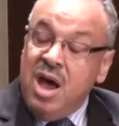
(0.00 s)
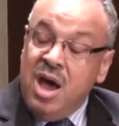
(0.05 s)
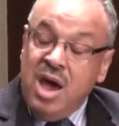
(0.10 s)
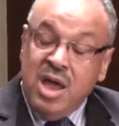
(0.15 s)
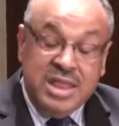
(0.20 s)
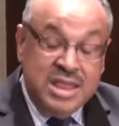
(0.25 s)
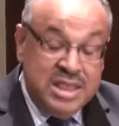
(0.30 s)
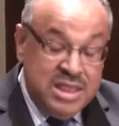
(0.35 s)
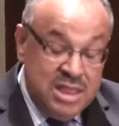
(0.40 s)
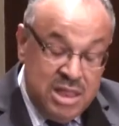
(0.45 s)

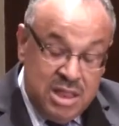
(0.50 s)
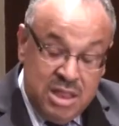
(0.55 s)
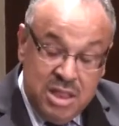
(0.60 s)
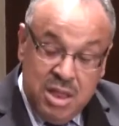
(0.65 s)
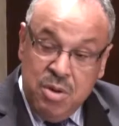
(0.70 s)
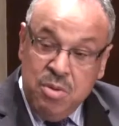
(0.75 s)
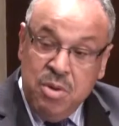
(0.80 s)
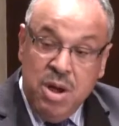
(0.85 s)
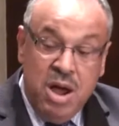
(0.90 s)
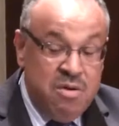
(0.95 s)
Until
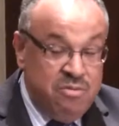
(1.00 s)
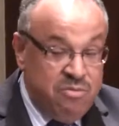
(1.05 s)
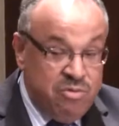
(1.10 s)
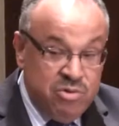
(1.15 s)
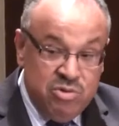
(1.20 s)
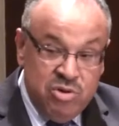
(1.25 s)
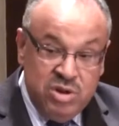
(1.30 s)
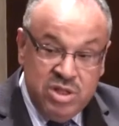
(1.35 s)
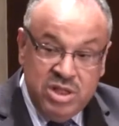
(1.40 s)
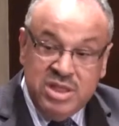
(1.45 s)
now,
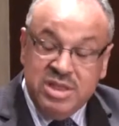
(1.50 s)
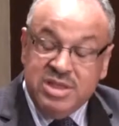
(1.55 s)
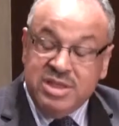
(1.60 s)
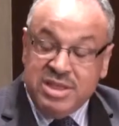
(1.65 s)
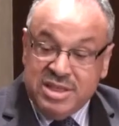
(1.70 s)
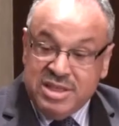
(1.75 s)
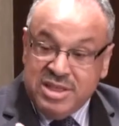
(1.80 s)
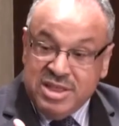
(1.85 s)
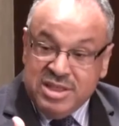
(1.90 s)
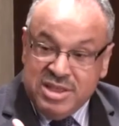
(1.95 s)
unfortunately, this
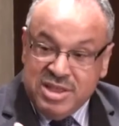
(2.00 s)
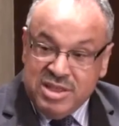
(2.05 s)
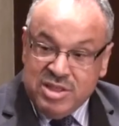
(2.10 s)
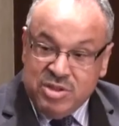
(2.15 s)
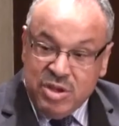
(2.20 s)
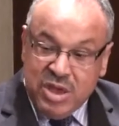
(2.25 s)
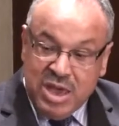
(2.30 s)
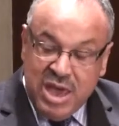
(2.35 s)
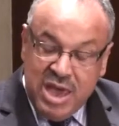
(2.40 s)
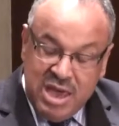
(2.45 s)
is not yet
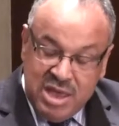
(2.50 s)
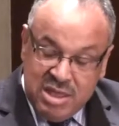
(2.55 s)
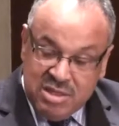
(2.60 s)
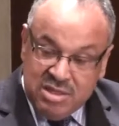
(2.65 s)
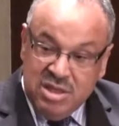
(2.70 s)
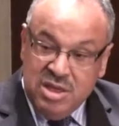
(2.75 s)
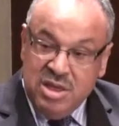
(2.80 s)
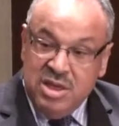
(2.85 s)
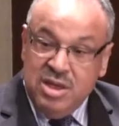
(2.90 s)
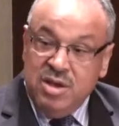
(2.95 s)
the case.
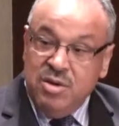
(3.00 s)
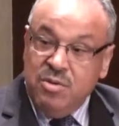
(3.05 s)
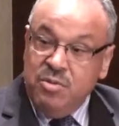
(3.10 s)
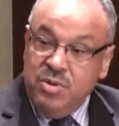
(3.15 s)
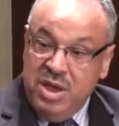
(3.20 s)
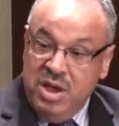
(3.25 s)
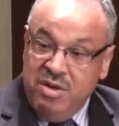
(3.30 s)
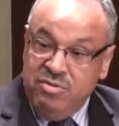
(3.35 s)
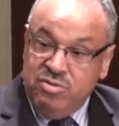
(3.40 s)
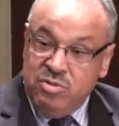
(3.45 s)

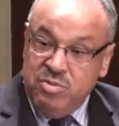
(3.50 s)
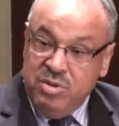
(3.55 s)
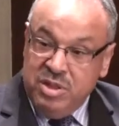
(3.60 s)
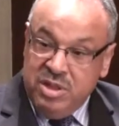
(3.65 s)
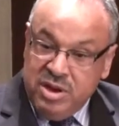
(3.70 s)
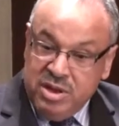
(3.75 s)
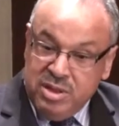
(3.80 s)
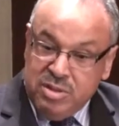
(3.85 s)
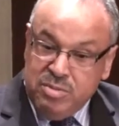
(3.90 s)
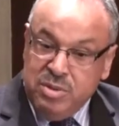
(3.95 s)
We have to be
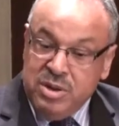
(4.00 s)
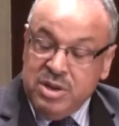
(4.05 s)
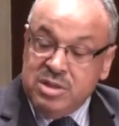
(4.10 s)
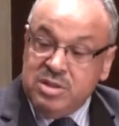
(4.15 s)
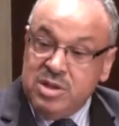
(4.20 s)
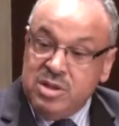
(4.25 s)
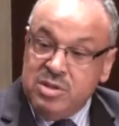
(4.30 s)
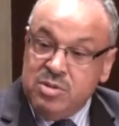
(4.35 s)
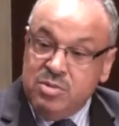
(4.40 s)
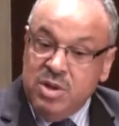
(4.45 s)
transparent
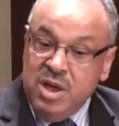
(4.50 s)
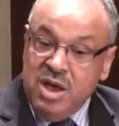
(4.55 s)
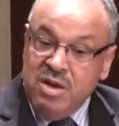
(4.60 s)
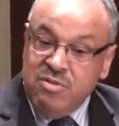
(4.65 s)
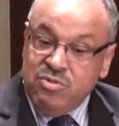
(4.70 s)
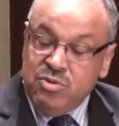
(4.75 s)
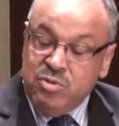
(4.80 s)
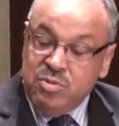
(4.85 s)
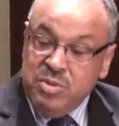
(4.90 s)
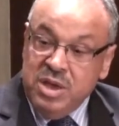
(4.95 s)
and we
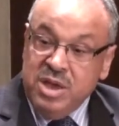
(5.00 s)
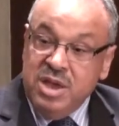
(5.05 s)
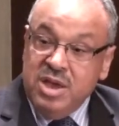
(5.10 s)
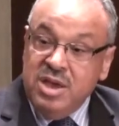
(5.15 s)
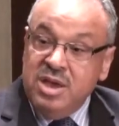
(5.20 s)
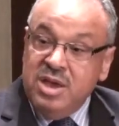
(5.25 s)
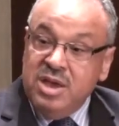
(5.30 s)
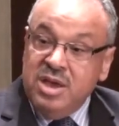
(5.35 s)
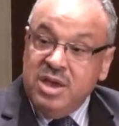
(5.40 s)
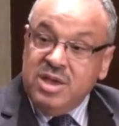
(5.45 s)
have to be
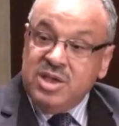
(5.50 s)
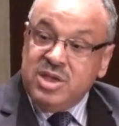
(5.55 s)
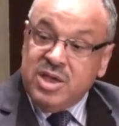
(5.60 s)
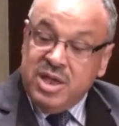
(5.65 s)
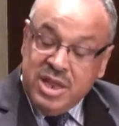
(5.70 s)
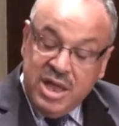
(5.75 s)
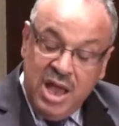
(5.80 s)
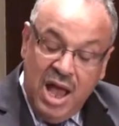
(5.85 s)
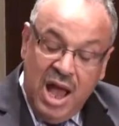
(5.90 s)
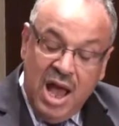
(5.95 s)

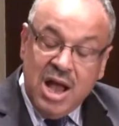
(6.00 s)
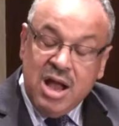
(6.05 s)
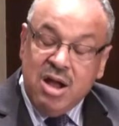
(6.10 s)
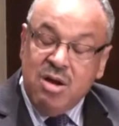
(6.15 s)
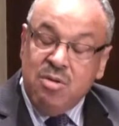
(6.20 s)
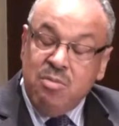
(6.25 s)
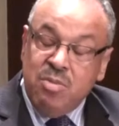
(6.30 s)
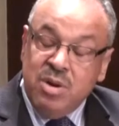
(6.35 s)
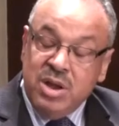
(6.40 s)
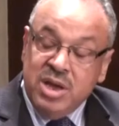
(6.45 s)
Sharia
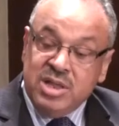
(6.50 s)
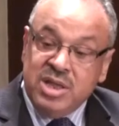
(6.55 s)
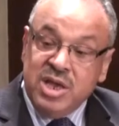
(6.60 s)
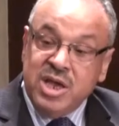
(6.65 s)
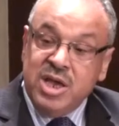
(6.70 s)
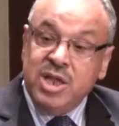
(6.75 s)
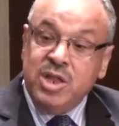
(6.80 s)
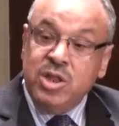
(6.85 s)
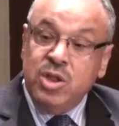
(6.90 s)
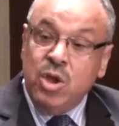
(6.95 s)
compliant
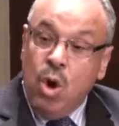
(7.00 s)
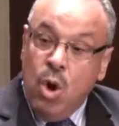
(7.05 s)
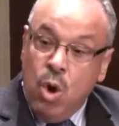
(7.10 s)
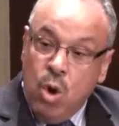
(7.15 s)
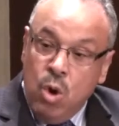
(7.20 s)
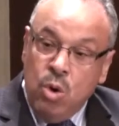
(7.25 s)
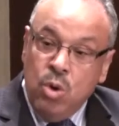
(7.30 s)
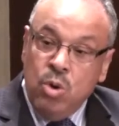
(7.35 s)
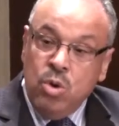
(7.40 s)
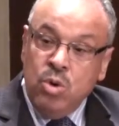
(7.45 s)
in
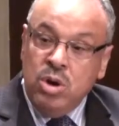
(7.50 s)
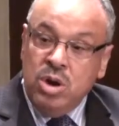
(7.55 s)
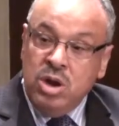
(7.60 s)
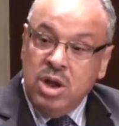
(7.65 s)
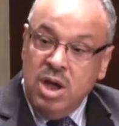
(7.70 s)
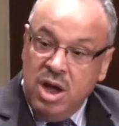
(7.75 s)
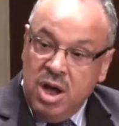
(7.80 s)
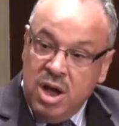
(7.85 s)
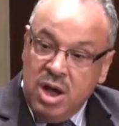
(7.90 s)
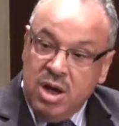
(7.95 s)
all
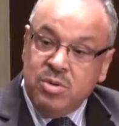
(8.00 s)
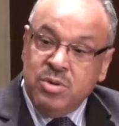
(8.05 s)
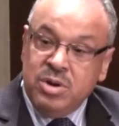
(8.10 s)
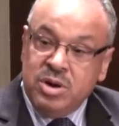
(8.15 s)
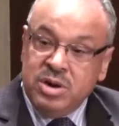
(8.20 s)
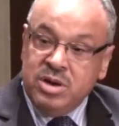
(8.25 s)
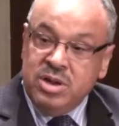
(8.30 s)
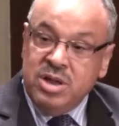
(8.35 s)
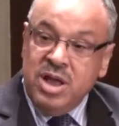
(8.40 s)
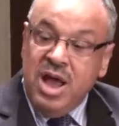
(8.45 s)

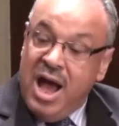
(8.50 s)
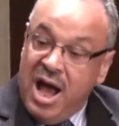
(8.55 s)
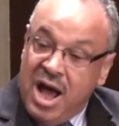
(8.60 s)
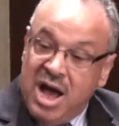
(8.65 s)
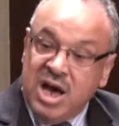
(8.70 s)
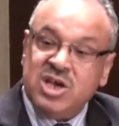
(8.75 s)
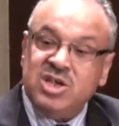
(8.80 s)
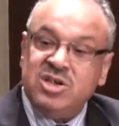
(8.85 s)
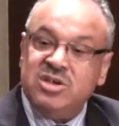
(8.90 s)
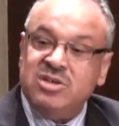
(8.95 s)
our
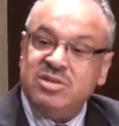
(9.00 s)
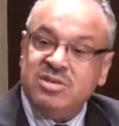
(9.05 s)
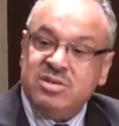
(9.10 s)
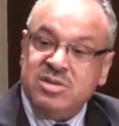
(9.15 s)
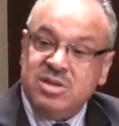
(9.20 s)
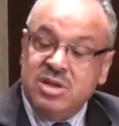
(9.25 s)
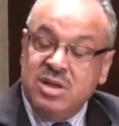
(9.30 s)
actions.